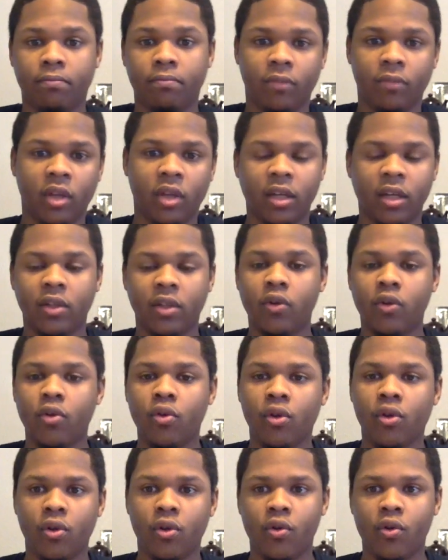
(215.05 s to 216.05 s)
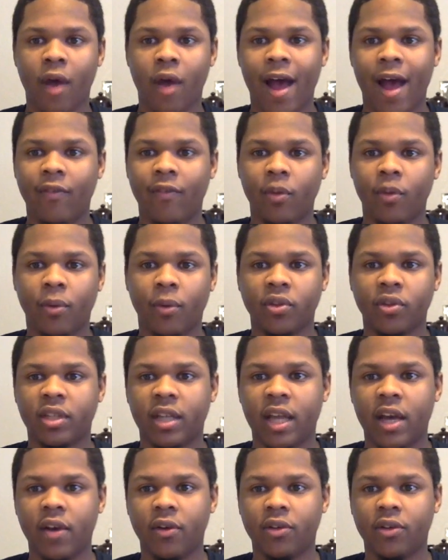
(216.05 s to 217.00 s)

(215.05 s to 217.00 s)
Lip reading: you have your personnel.